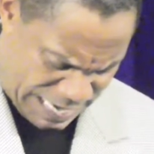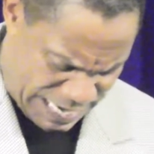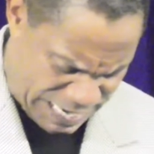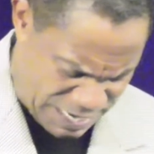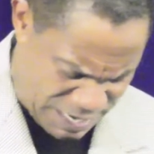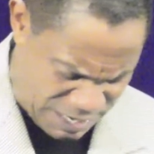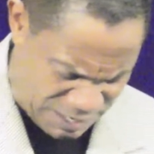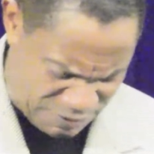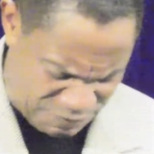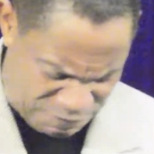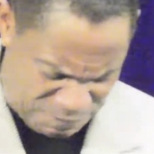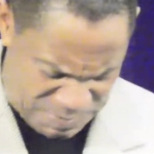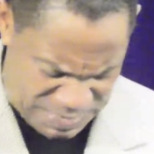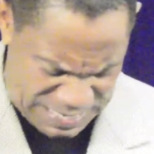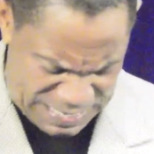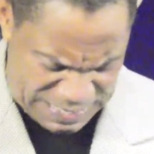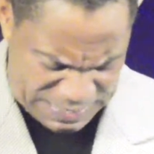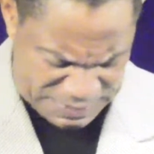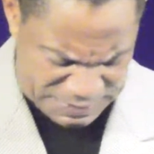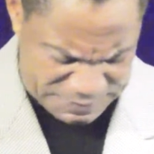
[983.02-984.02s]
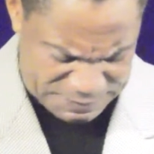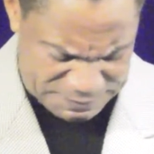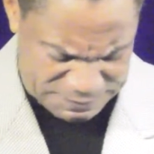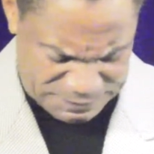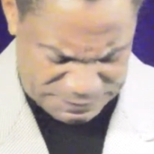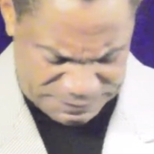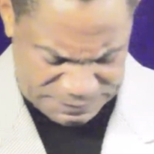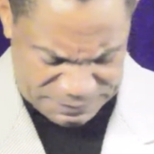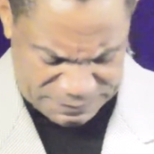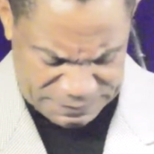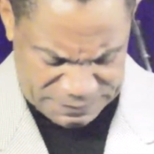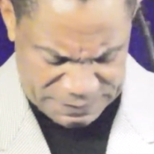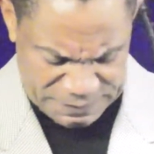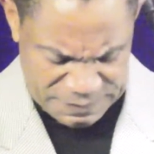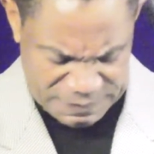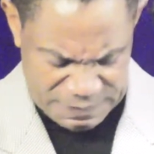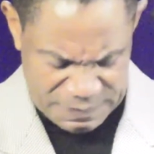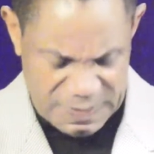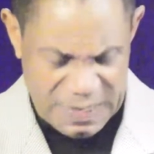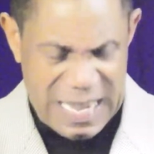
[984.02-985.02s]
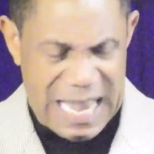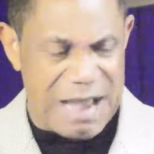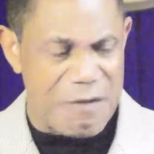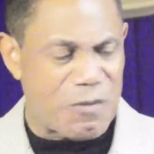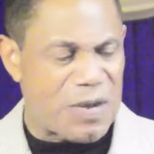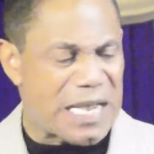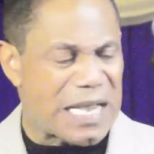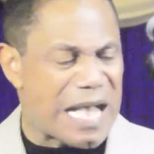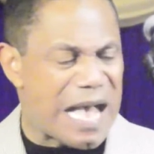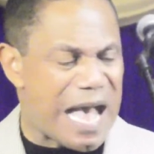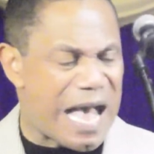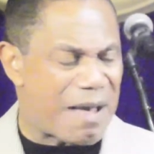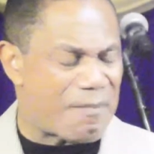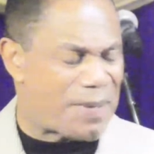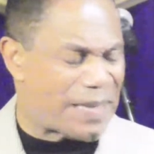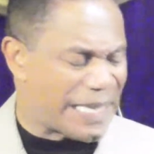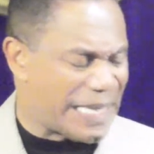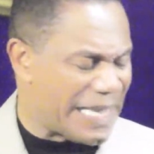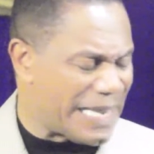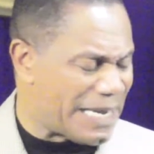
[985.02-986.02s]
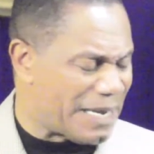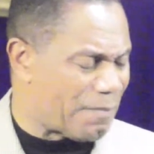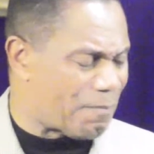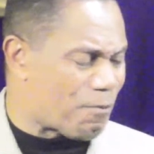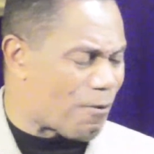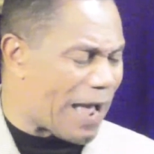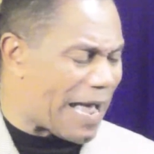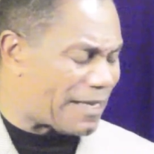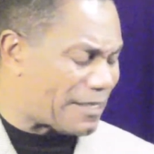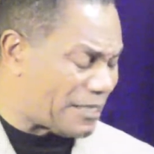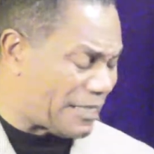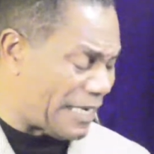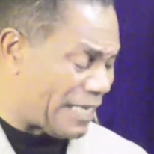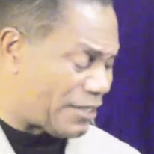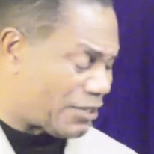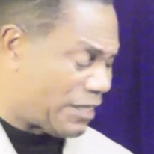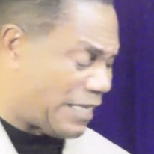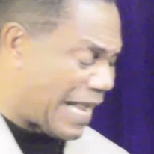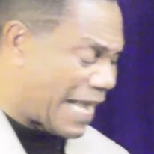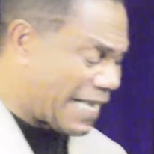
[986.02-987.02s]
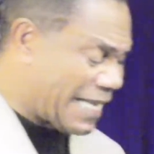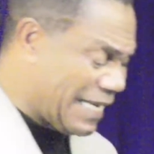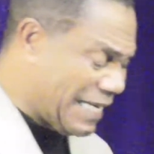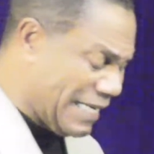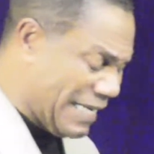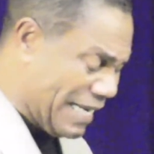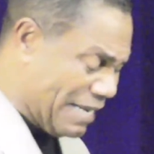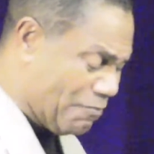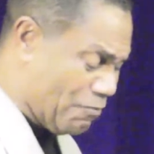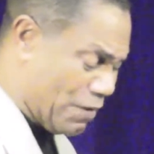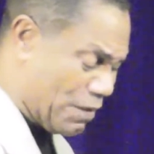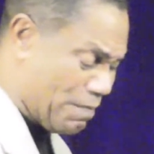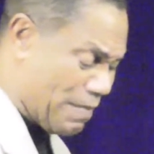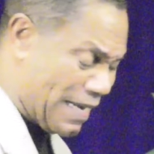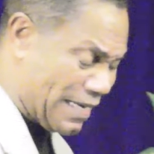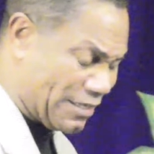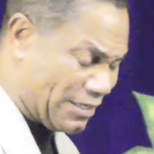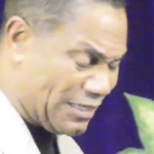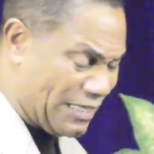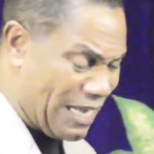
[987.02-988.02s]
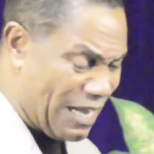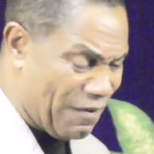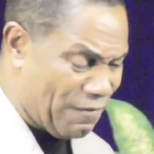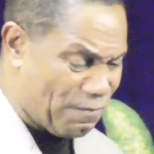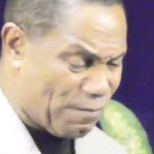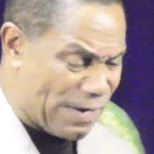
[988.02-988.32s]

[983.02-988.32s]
none of me." And when God began the process like he did with myself,